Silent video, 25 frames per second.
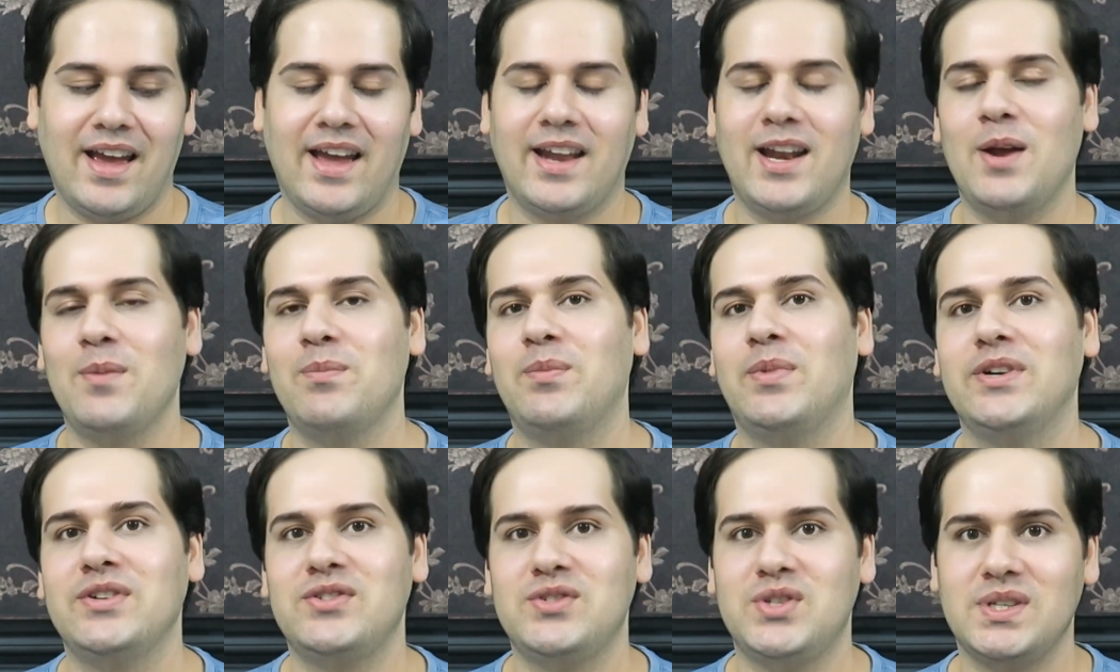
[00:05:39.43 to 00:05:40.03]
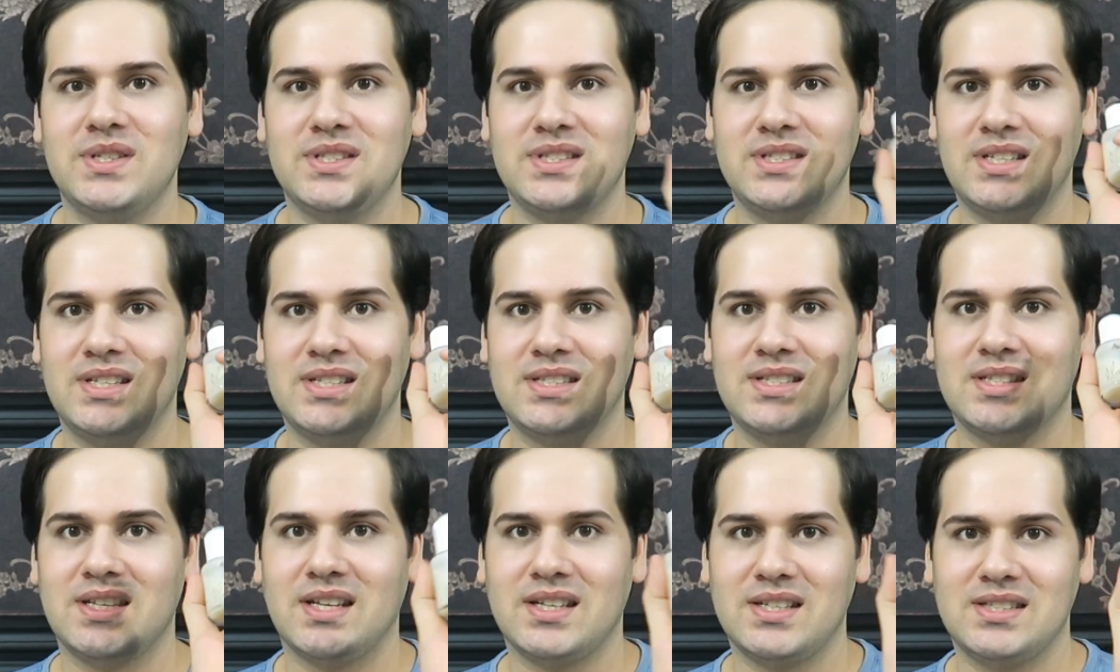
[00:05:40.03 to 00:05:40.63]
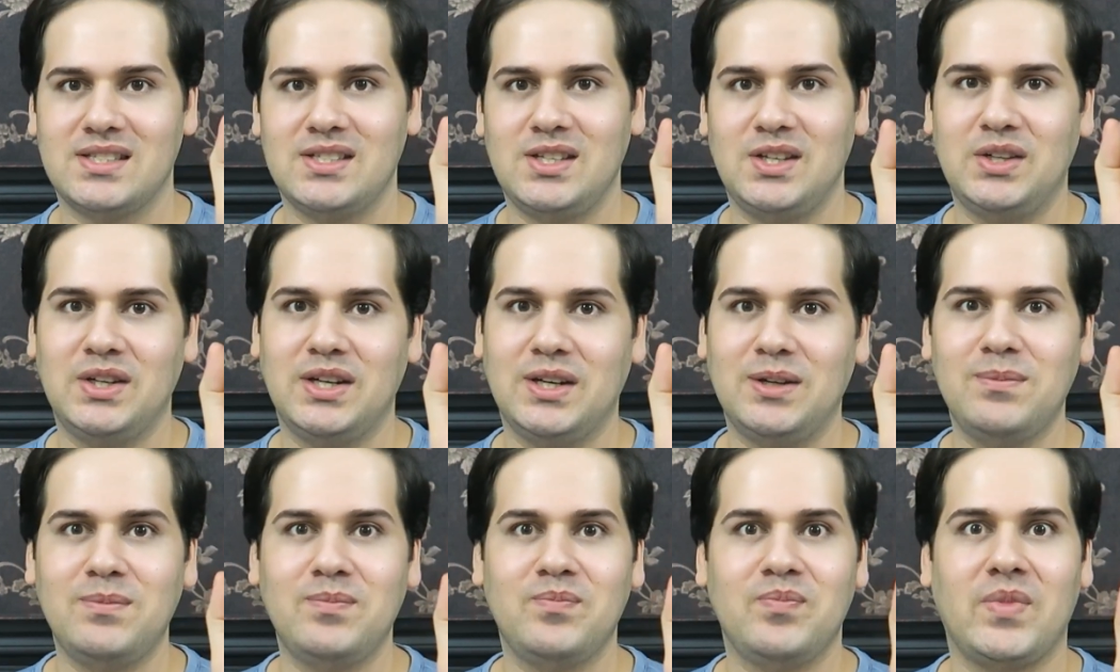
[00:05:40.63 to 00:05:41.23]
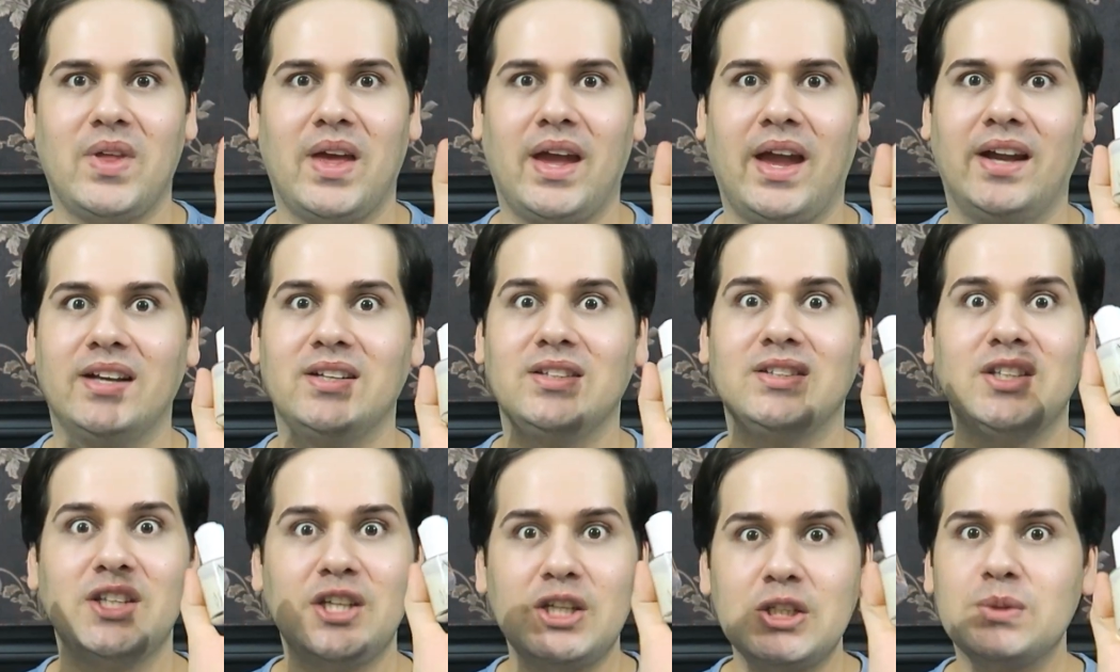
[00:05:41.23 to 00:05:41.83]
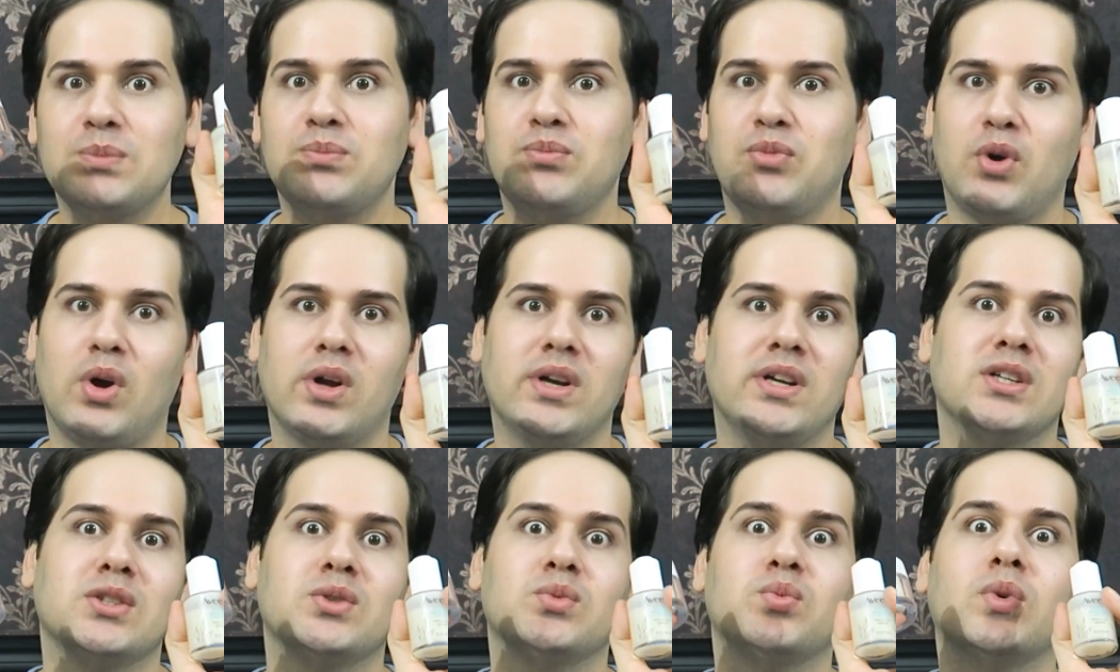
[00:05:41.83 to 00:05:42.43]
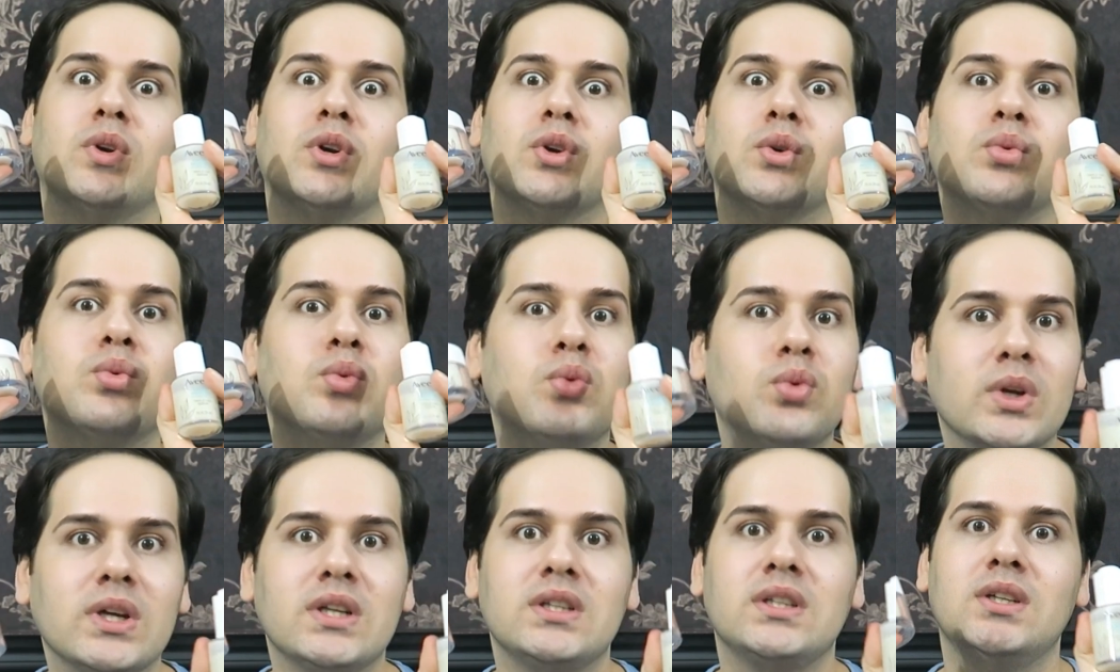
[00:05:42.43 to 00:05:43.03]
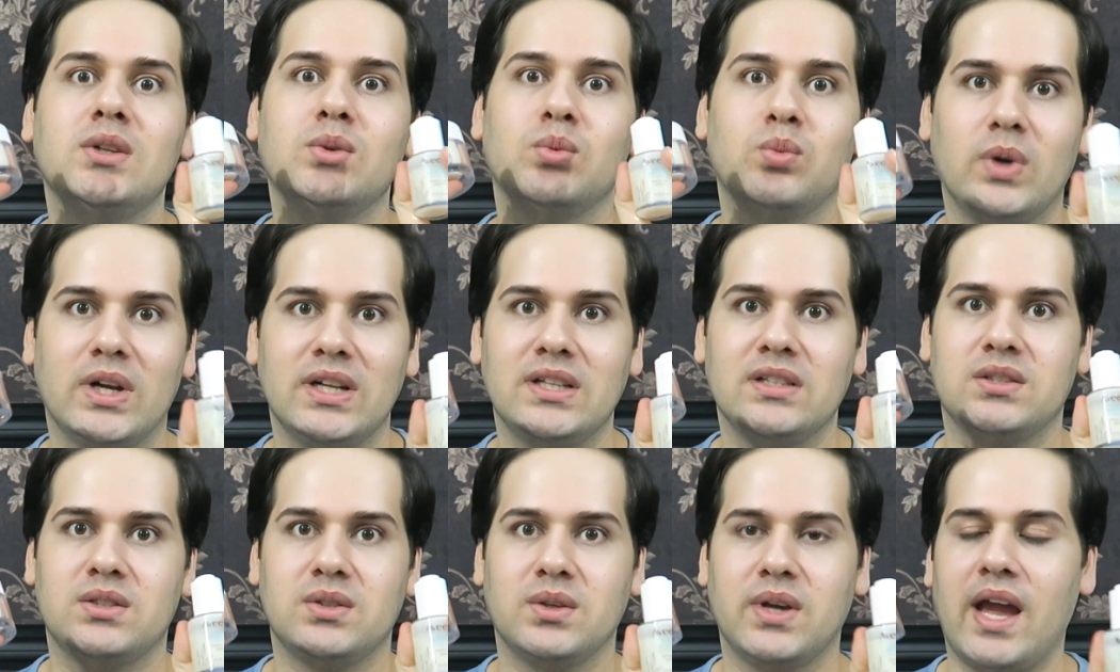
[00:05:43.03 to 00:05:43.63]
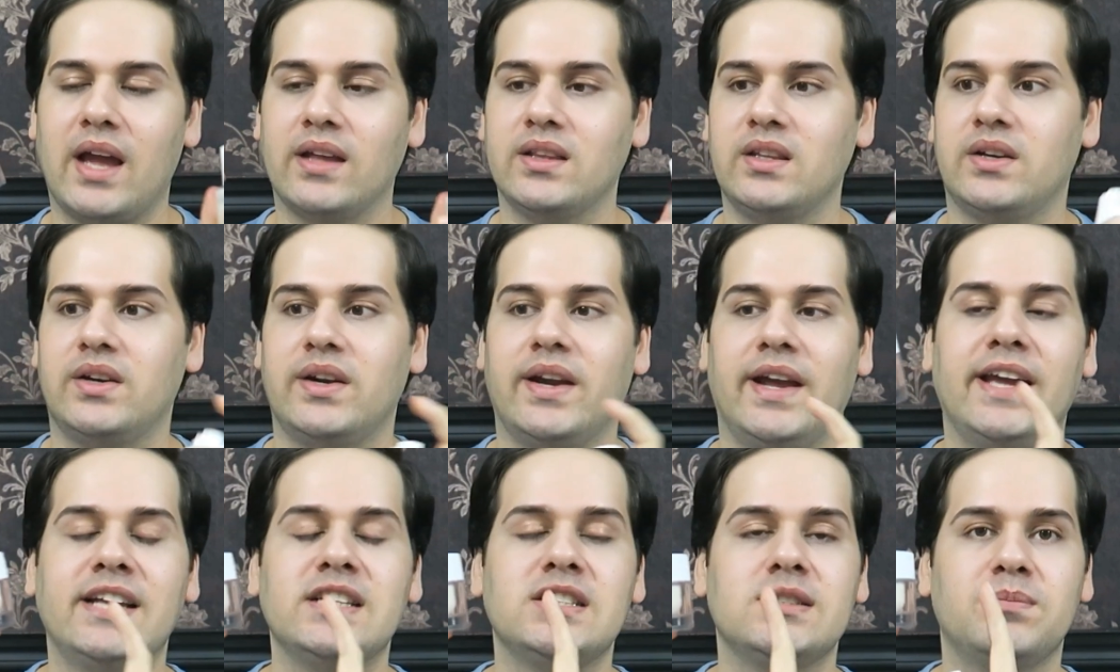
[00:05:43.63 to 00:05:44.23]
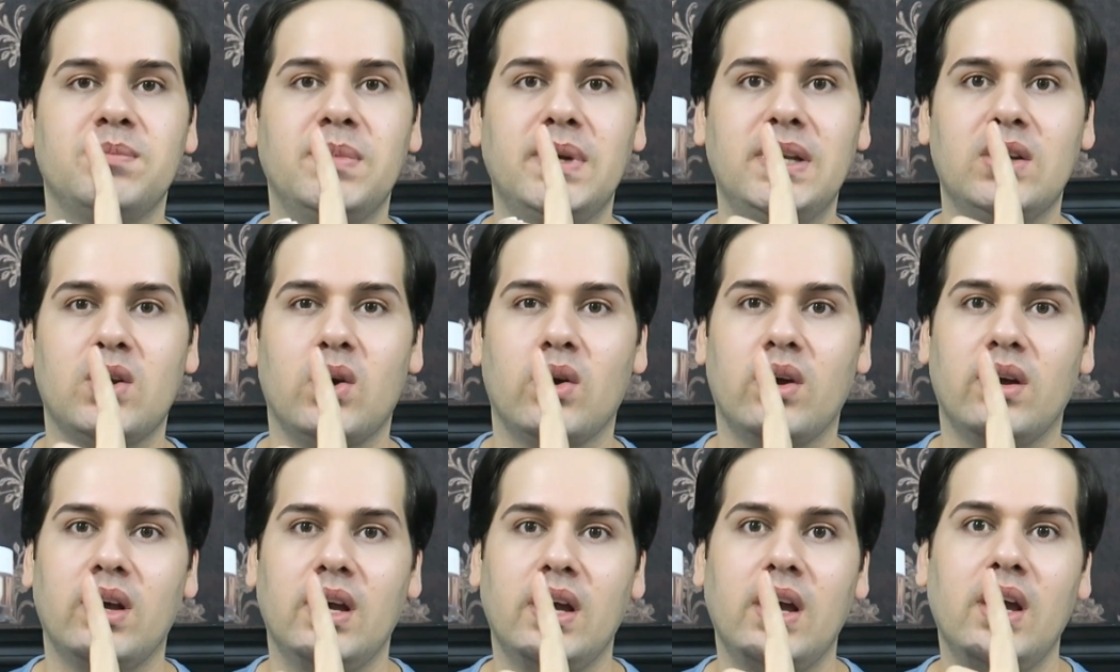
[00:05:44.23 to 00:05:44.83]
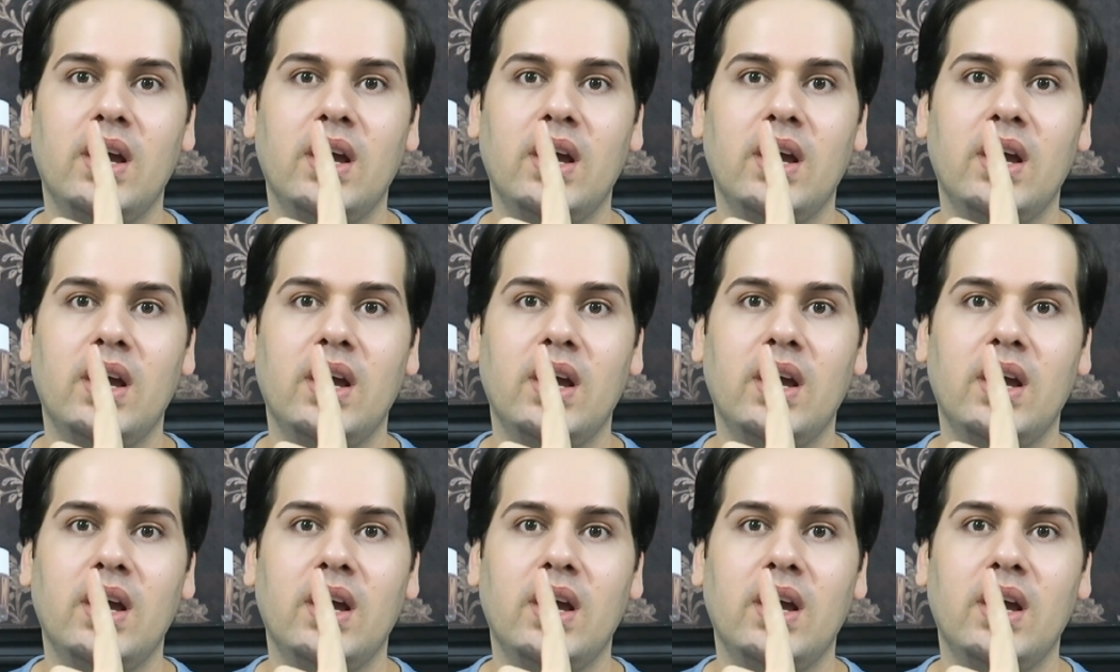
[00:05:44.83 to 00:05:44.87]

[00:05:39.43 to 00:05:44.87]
And I purchased this serum, and these products work really well together. It's been